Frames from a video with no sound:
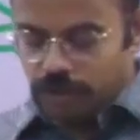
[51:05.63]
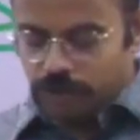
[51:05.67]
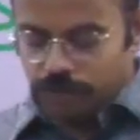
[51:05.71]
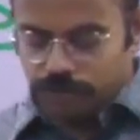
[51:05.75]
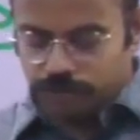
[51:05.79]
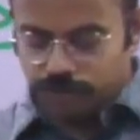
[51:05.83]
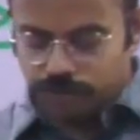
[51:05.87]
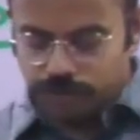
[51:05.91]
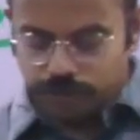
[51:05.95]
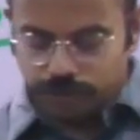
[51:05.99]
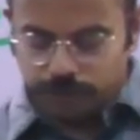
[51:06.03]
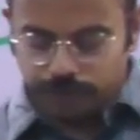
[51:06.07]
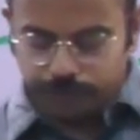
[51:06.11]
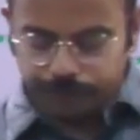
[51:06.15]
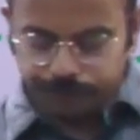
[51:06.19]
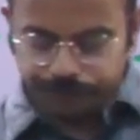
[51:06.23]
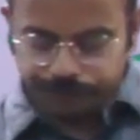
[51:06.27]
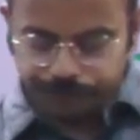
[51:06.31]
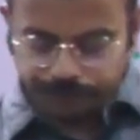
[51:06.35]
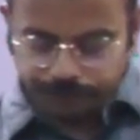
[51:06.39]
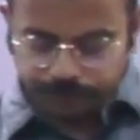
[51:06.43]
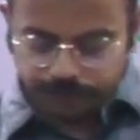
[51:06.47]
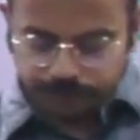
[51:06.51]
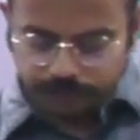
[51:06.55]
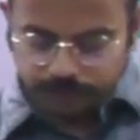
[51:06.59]
So
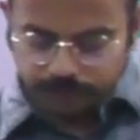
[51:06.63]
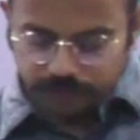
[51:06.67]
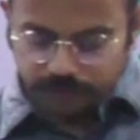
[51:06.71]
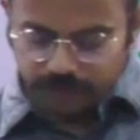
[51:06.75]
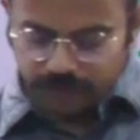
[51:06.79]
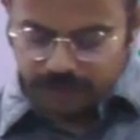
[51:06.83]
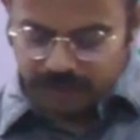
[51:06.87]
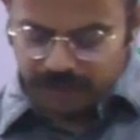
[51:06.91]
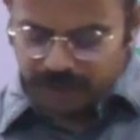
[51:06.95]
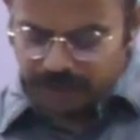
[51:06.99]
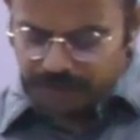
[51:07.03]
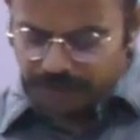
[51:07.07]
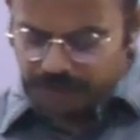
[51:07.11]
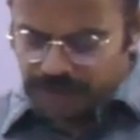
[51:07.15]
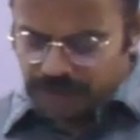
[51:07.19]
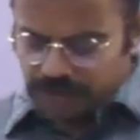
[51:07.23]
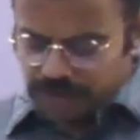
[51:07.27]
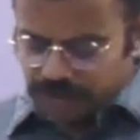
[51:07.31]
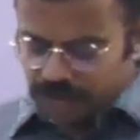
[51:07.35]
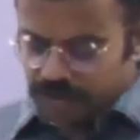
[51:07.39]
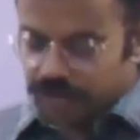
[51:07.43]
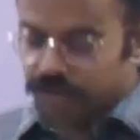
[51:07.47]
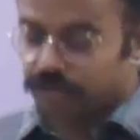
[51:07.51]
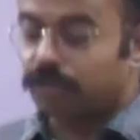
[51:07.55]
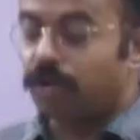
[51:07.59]
there
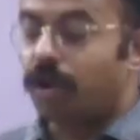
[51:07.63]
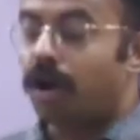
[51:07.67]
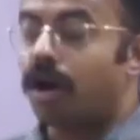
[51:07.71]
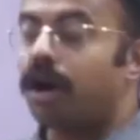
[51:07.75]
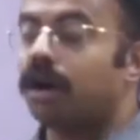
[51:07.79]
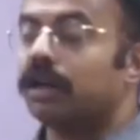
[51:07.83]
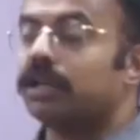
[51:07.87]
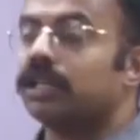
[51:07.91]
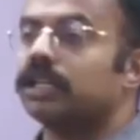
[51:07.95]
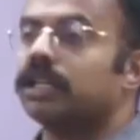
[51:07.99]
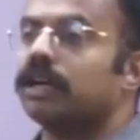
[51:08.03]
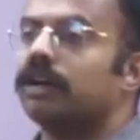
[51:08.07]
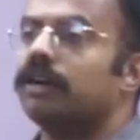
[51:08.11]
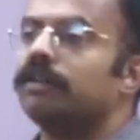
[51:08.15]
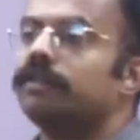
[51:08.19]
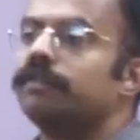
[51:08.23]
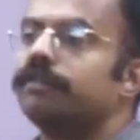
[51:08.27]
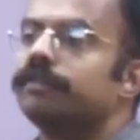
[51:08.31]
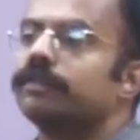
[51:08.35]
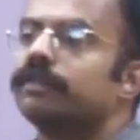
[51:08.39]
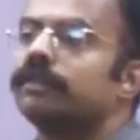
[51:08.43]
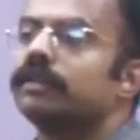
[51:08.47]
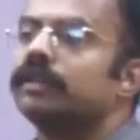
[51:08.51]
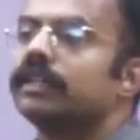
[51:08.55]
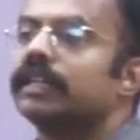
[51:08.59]
was lot of
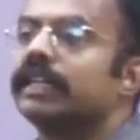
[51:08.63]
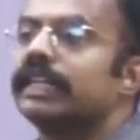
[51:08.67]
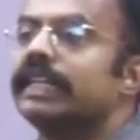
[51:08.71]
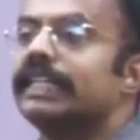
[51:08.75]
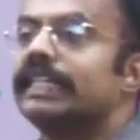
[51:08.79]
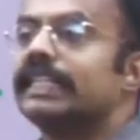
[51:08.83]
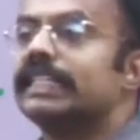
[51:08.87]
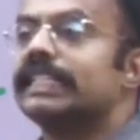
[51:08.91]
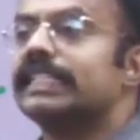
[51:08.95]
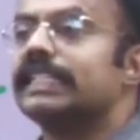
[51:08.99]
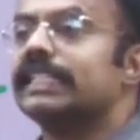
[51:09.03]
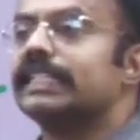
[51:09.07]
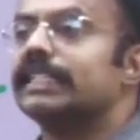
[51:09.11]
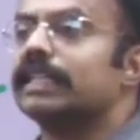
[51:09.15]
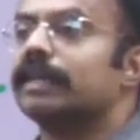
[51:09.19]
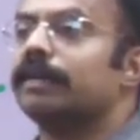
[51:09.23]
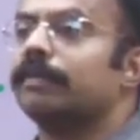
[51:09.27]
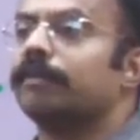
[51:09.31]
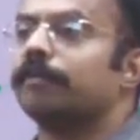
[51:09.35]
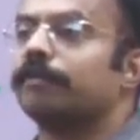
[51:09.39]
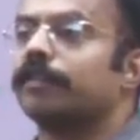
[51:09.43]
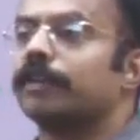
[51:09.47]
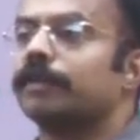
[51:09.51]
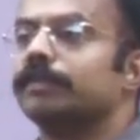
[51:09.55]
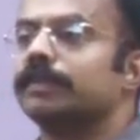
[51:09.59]

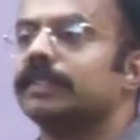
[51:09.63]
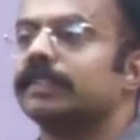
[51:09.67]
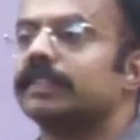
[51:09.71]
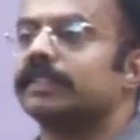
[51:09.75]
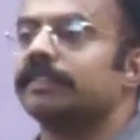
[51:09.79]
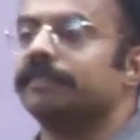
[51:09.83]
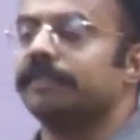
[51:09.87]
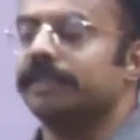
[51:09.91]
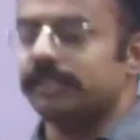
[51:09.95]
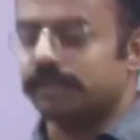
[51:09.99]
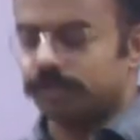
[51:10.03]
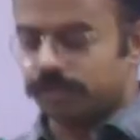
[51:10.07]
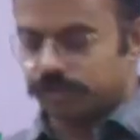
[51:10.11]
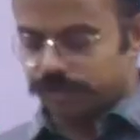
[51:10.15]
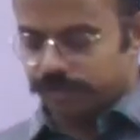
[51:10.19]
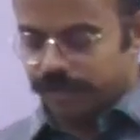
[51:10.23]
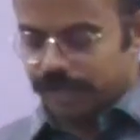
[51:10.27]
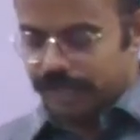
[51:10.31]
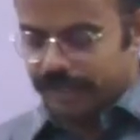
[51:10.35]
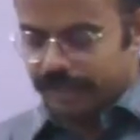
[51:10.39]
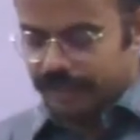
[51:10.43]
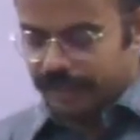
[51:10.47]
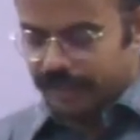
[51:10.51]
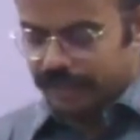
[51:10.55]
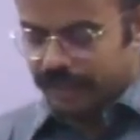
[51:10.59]
criticism from the civil
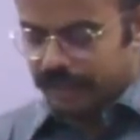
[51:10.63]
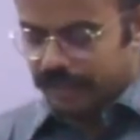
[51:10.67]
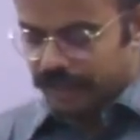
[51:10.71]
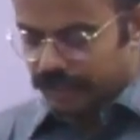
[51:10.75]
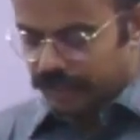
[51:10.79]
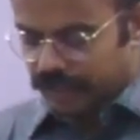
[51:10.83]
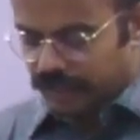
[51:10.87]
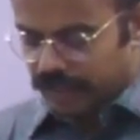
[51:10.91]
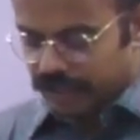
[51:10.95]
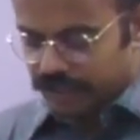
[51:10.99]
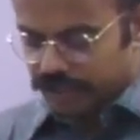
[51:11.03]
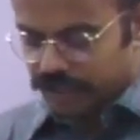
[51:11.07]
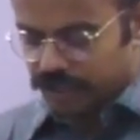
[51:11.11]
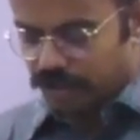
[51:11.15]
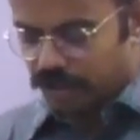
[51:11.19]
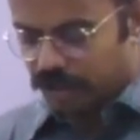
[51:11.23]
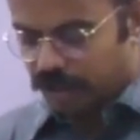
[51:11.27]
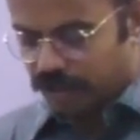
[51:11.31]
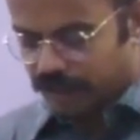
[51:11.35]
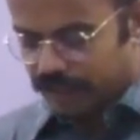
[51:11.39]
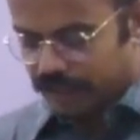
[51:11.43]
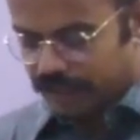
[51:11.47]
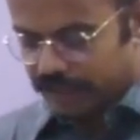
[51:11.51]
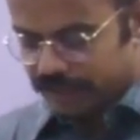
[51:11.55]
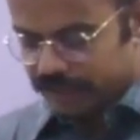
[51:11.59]
society and international
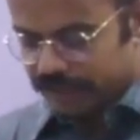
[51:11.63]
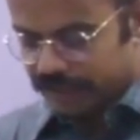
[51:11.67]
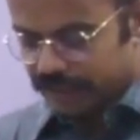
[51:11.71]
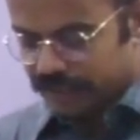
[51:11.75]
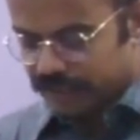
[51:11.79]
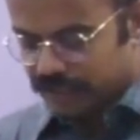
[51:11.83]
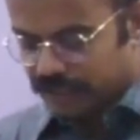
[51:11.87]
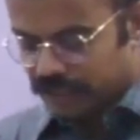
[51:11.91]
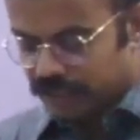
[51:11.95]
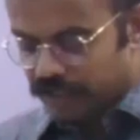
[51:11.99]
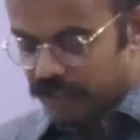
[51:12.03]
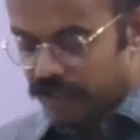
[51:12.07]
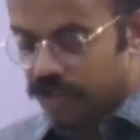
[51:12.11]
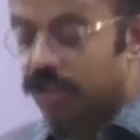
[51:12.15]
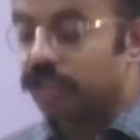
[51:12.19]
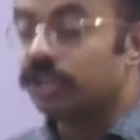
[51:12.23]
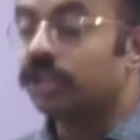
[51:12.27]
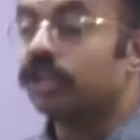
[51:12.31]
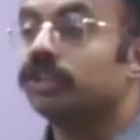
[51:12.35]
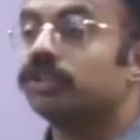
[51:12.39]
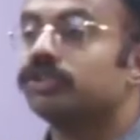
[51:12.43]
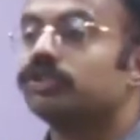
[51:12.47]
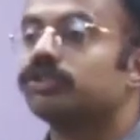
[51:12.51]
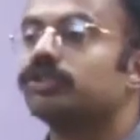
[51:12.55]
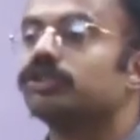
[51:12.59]
organization
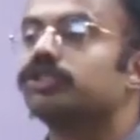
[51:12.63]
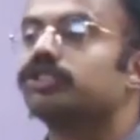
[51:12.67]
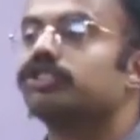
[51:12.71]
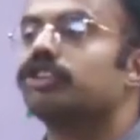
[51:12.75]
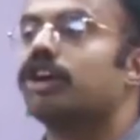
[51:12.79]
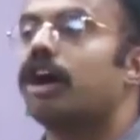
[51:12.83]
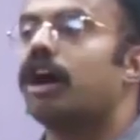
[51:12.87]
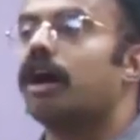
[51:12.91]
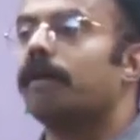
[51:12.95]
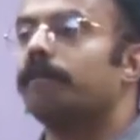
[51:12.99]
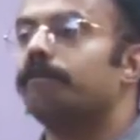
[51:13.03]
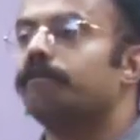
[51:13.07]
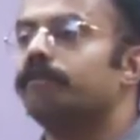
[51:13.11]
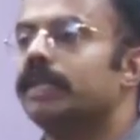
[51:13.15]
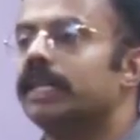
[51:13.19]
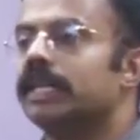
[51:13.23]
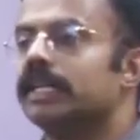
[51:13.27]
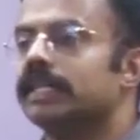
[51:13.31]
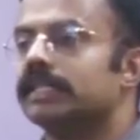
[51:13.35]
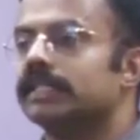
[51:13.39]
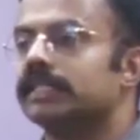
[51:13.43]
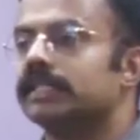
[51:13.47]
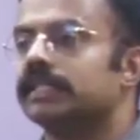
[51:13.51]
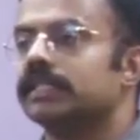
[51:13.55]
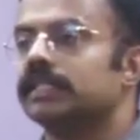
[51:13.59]
to stop
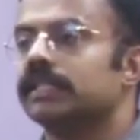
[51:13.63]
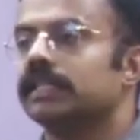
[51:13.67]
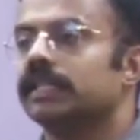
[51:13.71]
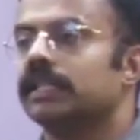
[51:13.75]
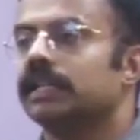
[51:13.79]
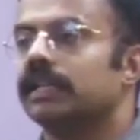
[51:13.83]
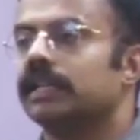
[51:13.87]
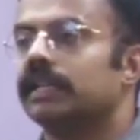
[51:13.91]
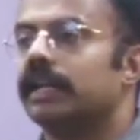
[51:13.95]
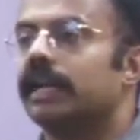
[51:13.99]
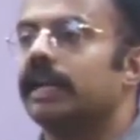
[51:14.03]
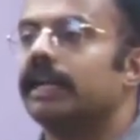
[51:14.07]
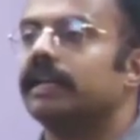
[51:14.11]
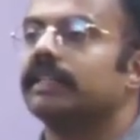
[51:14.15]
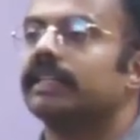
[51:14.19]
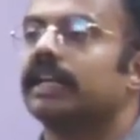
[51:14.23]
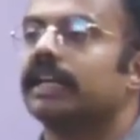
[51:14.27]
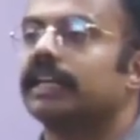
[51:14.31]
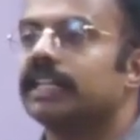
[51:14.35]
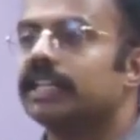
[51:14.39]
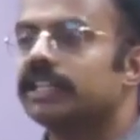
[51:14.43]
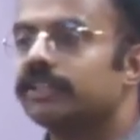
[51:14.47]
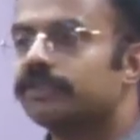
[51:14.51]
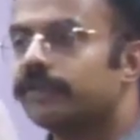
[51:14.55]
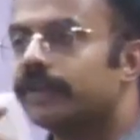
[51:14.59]
this, right?
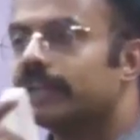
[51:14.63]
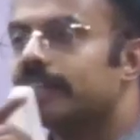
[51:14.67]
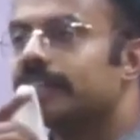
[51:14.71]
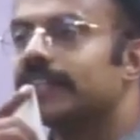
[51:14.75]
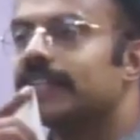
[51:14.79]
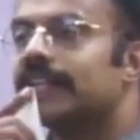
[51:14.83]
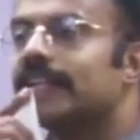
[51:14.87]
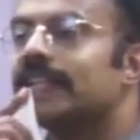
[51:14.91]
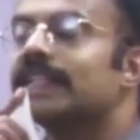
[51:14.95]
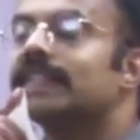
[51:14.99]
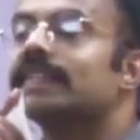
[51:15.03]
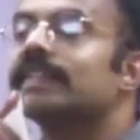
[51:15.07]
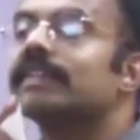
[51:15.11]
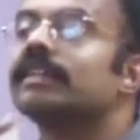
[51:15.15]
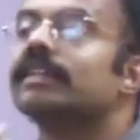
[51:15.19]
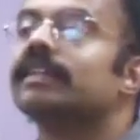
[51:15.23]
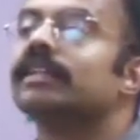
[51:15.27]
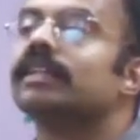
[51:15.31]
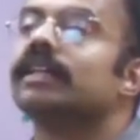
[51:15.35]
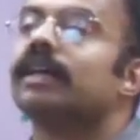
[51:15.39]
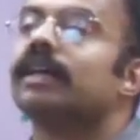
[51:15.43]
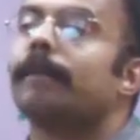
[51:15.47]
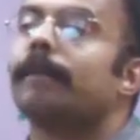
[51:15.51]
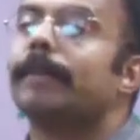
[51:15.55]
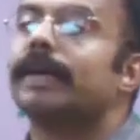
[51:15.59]
That is when this
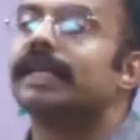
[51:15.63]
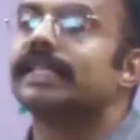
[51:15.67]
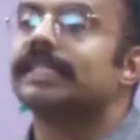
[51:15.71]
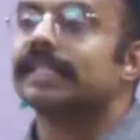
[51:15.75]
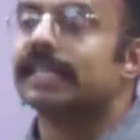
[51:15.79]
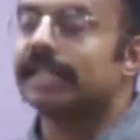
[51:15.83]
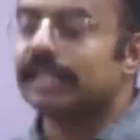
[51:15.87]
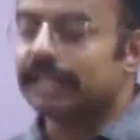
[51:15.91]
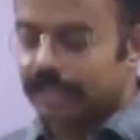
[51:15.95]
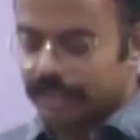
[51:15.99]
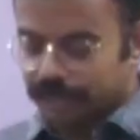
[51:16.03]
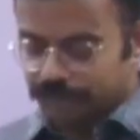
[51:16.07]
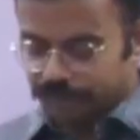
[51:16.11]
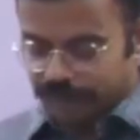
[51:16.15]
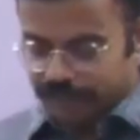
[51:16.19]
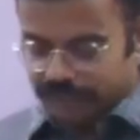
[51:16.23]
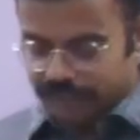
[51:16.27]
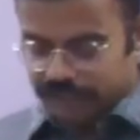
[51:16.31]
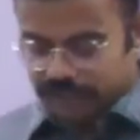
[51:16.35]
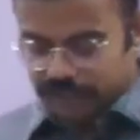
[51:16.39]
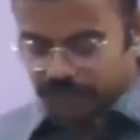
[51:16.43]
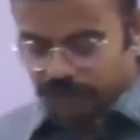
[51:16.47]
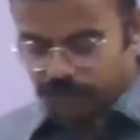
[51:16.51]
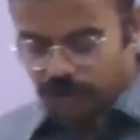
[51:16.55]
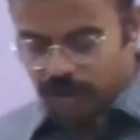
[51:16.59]
Basel
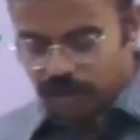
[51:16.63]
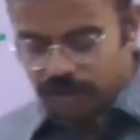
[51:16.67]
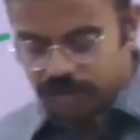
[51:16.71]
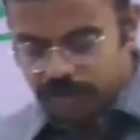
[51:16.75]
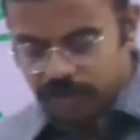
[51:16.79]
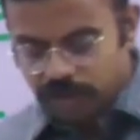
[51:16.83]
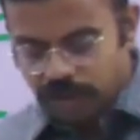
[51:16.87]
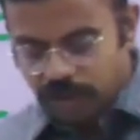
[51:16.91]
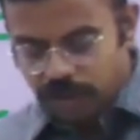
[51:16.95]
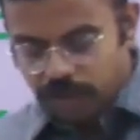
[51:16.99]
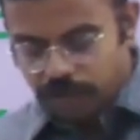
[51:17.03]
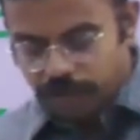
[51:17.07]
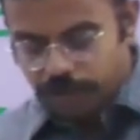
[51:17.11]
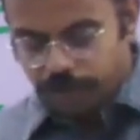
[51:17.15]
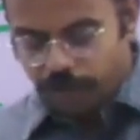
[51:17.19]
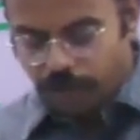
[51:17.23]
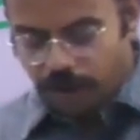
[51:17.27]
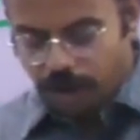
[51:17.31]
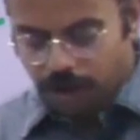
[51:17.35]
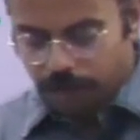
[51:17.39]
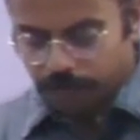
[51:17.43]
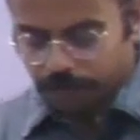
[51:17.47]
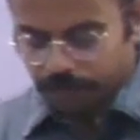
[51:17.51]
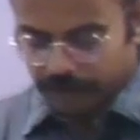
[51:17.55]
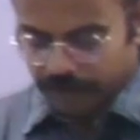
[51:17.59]
Convention was
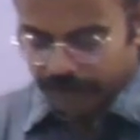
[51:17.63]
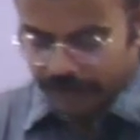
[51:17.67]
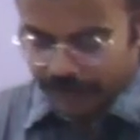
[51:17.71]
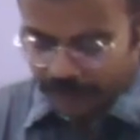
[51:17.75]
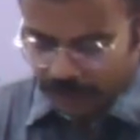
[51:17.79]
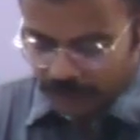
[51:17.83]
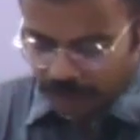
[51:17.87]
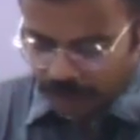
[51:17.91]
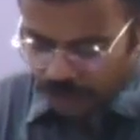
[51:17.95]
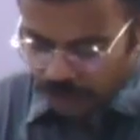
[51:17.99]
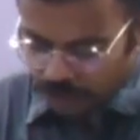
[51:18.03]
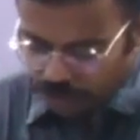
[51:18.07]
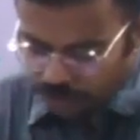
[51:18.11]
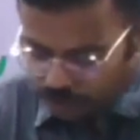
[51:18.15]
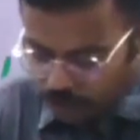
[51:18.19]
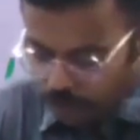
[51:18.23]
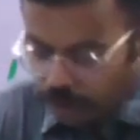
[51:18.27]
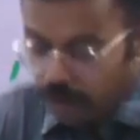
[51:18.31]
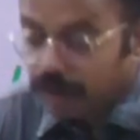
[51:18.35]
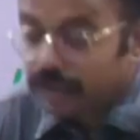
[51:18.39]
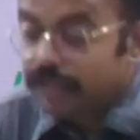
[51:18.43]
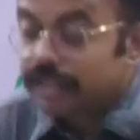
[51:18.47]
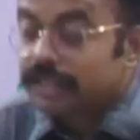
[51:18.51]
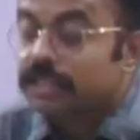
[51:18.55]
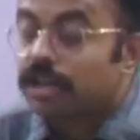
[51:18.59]
formed, right? So
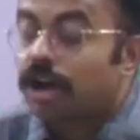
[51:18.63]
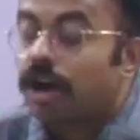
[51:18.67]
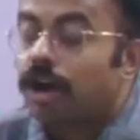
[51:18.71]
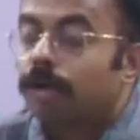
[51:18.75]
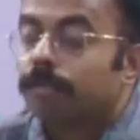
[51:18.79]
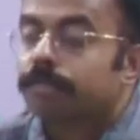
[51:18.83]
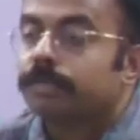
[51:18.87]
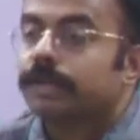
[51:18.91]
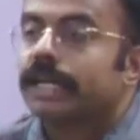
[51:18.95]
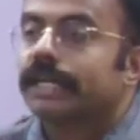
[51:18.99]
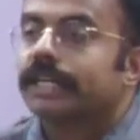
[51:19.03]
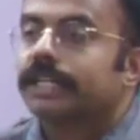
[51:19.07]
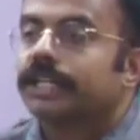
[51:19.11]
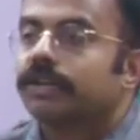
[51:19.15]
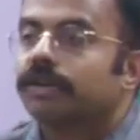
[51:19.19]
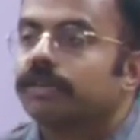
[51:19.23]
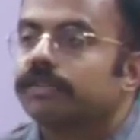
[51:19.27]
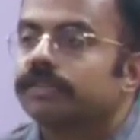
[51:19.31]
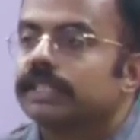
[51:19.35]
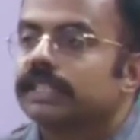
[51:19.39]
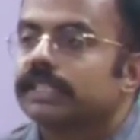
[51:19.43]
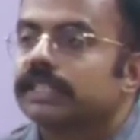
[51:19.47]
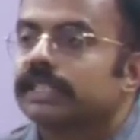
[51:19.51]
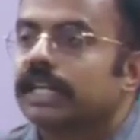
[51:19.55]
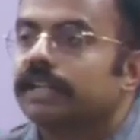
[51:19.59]
what is the objective
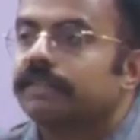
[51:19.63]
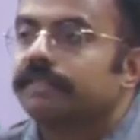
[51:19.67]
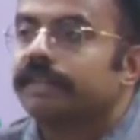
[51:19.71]
of this